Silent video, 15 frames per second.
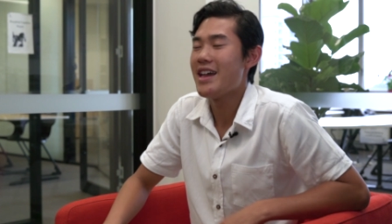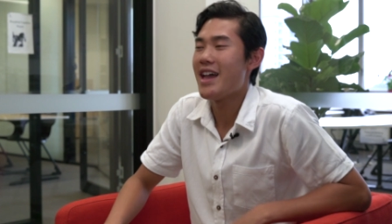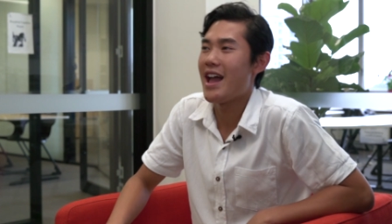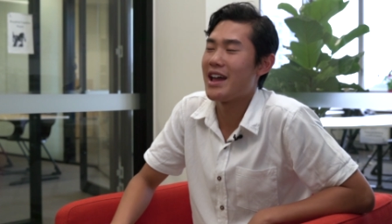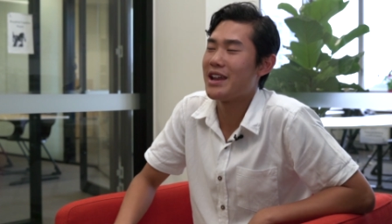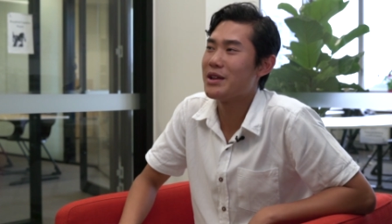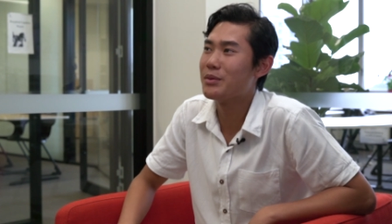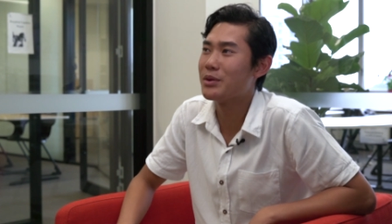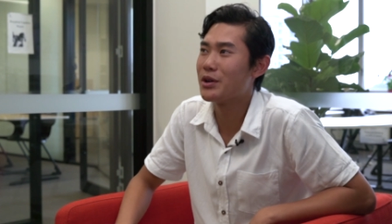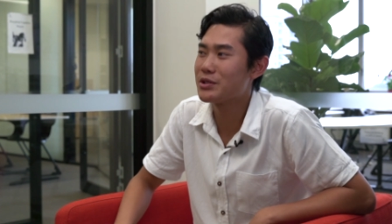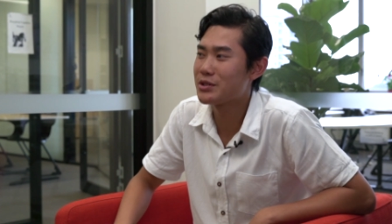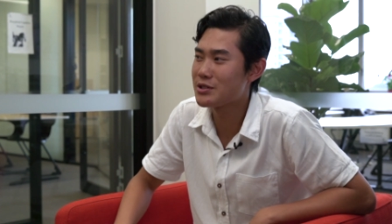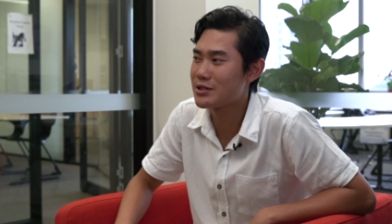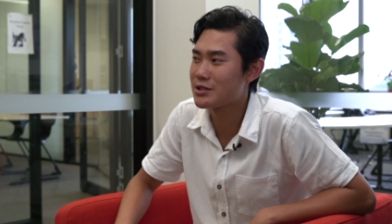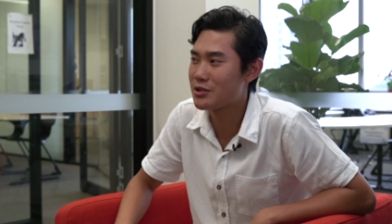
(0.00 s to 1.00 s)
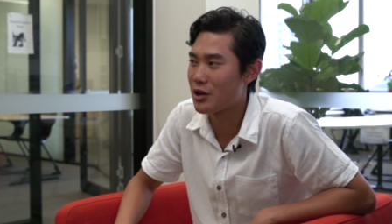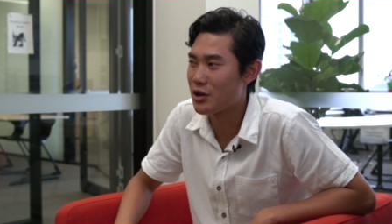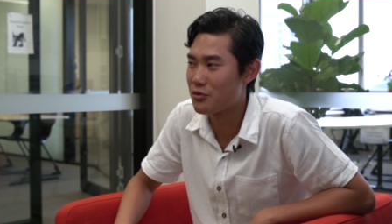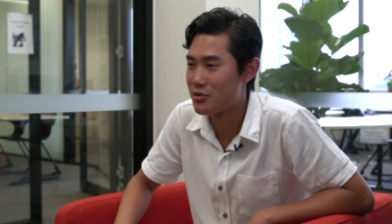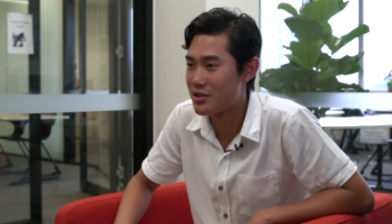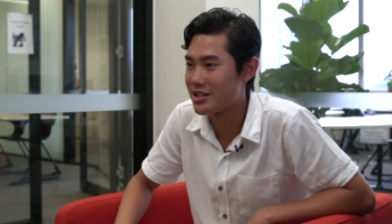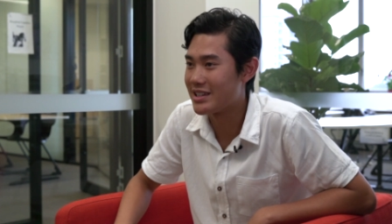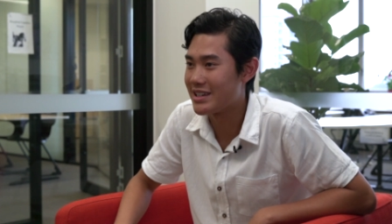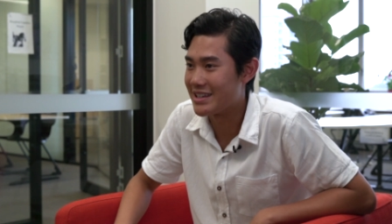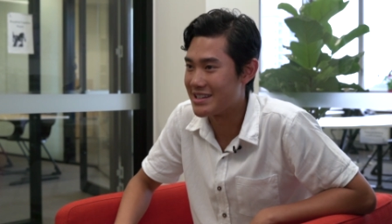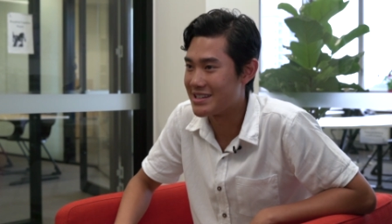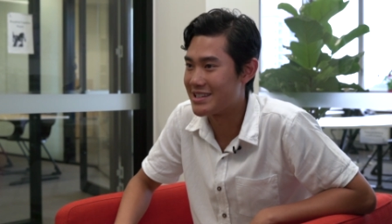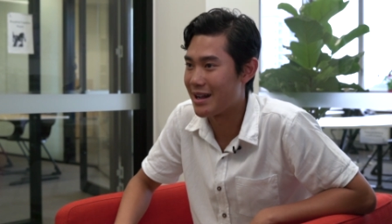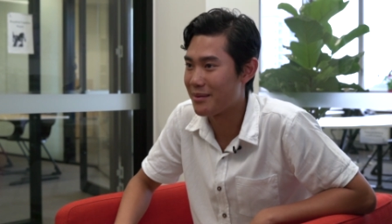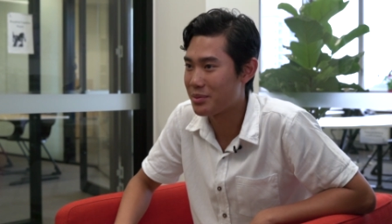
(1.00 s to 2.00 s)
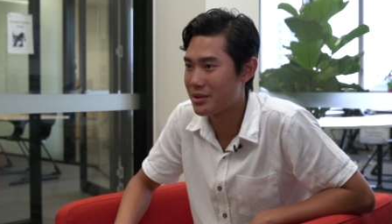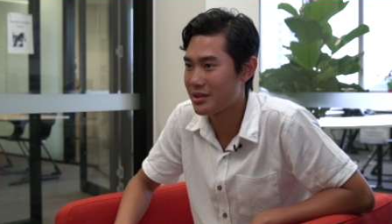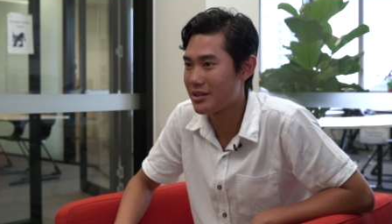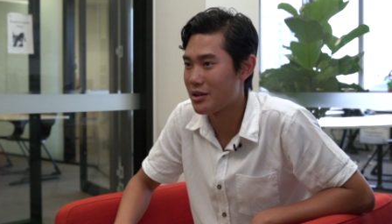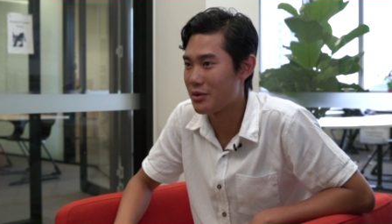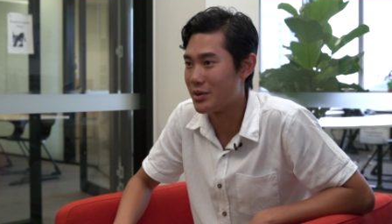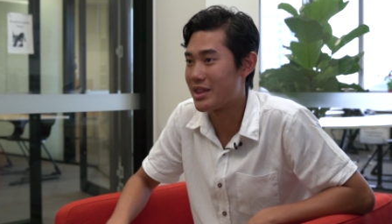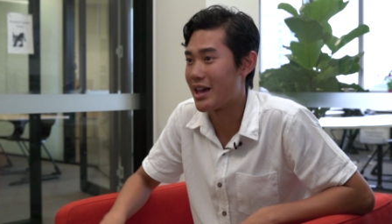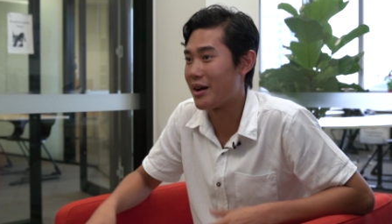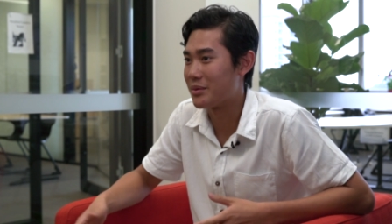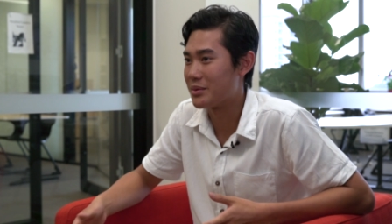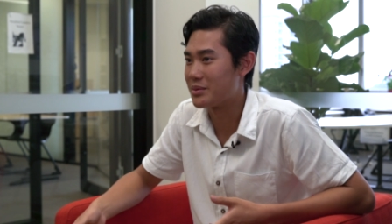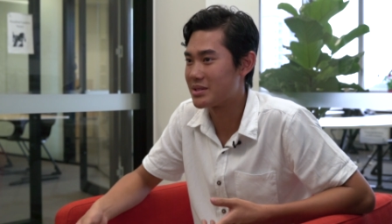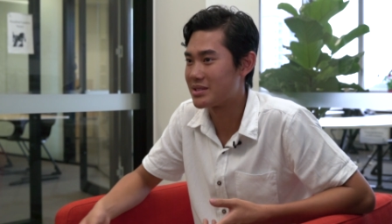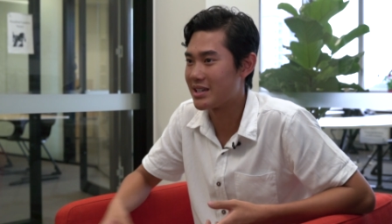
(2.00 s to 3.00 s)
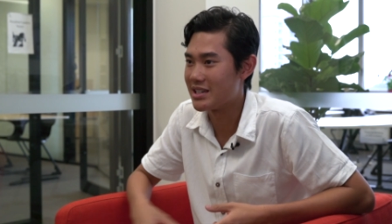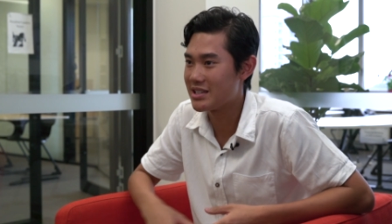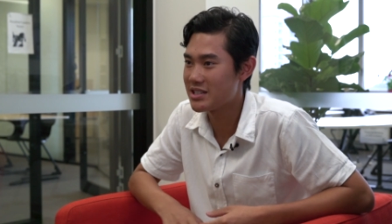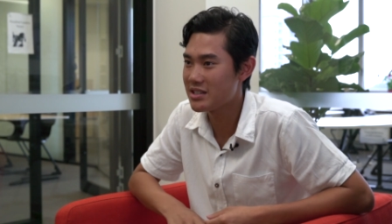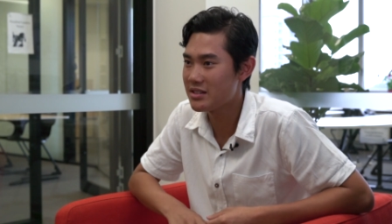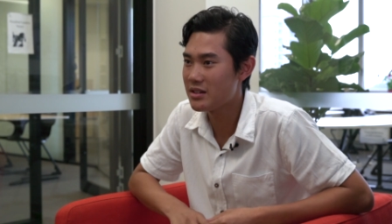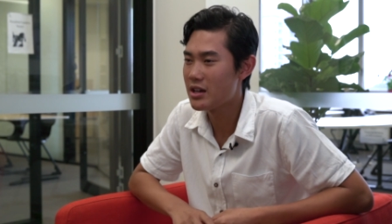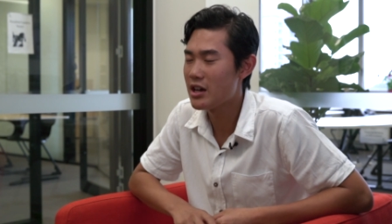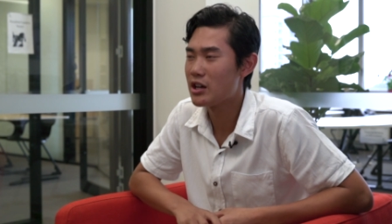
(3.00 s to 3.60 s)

And he would also just go really in depth with how he was teaching.